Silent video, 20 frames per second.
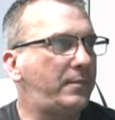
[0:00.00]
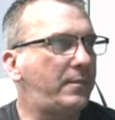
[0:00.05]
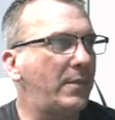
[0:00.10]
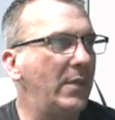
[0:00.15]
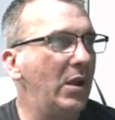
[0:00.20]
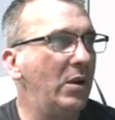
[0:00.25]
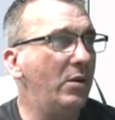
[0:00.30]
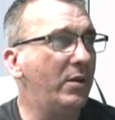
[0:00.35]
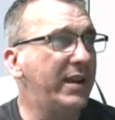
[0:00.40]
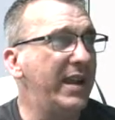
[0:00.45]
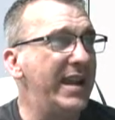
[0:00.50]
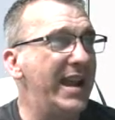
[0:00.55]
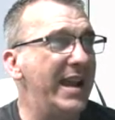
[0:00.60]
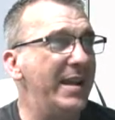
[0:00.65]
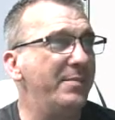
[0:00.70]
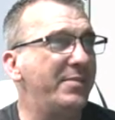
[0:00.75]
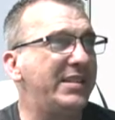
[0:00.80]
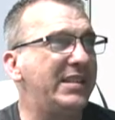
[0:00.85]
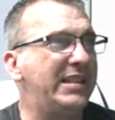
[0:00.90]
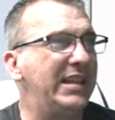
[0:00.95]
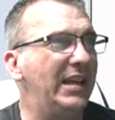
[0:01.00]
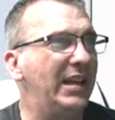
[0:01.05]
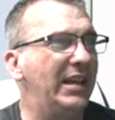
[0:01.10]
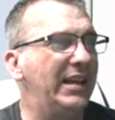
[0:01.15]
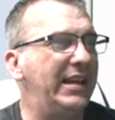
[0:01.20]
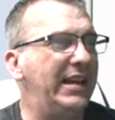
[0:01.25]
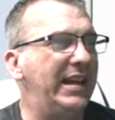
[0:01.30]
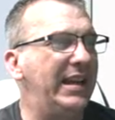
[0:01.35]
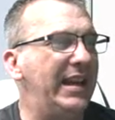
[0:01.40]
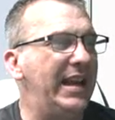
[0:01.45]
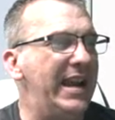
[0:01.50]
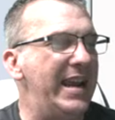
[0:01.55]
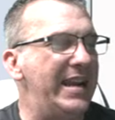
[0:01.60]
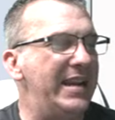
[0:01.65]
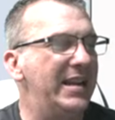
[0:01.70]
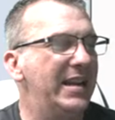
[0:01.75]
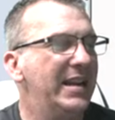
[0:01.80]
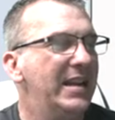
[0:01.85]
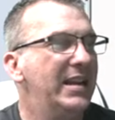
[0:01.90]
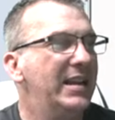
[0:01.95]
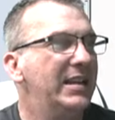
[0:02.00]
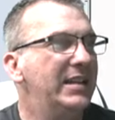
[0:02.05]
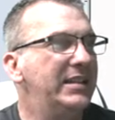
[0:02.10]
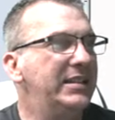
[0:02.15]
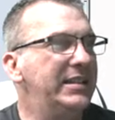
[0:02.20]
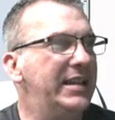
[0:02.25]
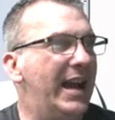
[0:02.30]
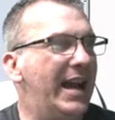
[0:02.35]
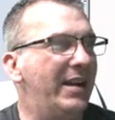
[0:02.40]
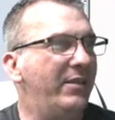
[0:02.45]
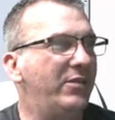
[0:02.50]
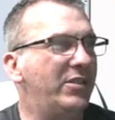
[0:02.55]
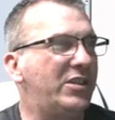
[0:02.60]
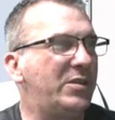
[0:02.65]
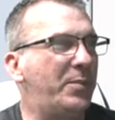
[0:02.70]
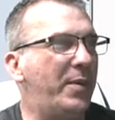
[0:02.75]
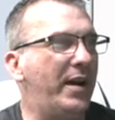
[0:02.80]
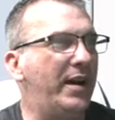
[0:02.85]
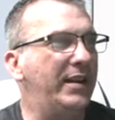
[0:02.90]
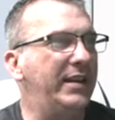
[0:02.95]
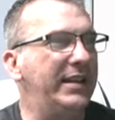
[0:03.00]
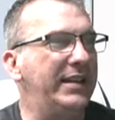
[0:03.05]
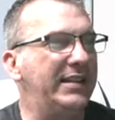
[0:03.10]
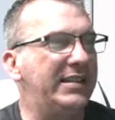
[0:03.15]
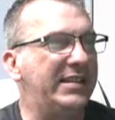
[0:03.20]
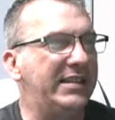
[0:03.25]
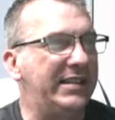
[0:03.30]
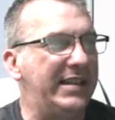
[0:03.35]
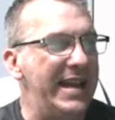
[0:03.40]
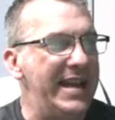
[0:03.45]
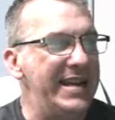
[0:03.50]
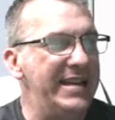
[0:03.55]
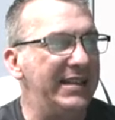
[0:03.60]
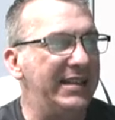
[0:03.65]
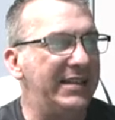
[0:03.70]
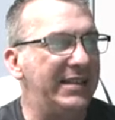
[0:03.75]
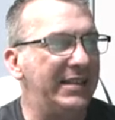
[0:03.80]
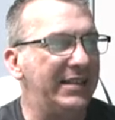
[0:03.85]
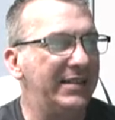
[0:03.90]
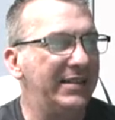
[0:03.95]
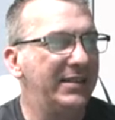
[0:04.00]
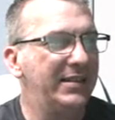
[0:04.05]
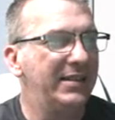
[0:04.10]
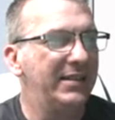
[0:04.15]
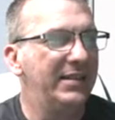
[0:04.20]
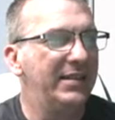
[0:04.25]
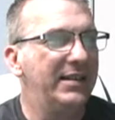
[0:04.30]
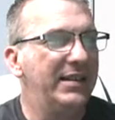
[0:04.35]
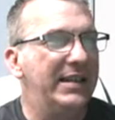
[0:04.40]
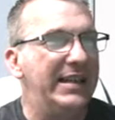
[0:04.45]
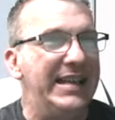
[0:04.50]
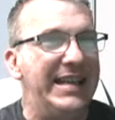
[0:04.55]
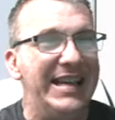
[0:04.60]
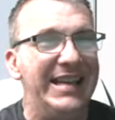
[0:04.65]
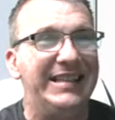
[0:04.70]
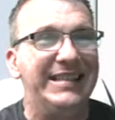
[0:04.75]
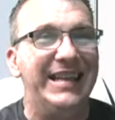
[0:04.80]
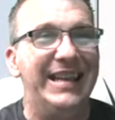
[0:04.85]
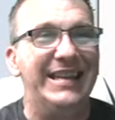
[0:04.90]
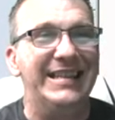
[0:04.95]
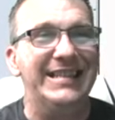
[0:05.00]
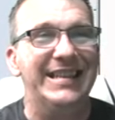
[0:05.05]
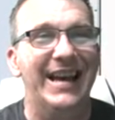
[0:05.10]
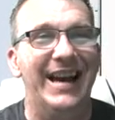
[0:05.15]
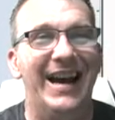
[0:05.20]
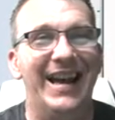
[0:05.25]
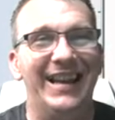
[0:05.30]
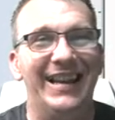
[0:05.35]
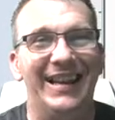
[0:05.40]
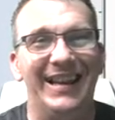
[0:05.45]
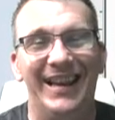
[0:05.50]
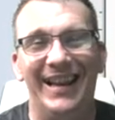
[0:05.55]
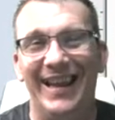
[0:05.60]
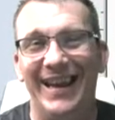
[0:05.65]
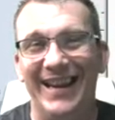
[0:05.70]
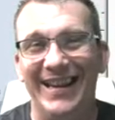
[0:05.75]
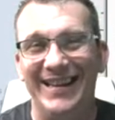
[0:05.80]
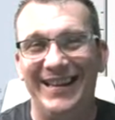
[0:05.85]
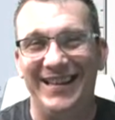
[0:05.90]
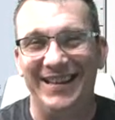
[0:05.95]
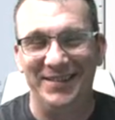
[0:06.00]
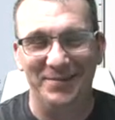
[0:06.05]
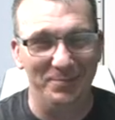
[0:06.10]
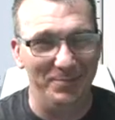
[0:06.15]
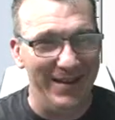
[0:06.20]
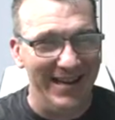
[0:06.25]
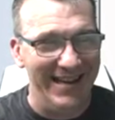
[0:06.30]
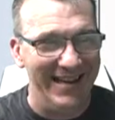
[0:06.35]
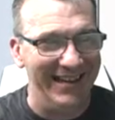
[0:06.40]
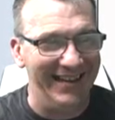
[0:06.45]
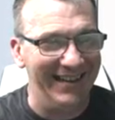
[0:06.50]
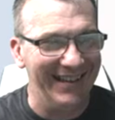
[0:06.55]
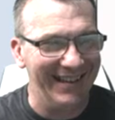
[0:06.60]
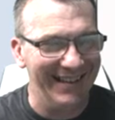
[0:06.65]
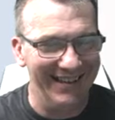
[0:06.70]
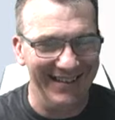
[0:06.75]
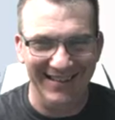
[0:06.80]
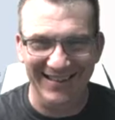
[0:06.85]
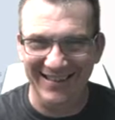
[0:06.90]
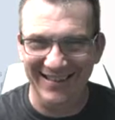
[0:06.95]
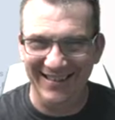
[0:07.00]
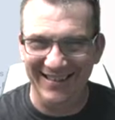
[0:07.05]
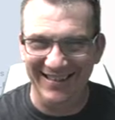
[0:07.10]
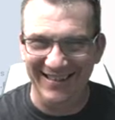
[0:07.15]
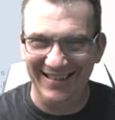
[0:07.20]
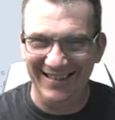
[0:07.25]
Okay, I'm still in a not responding state. It did not like me. Hitting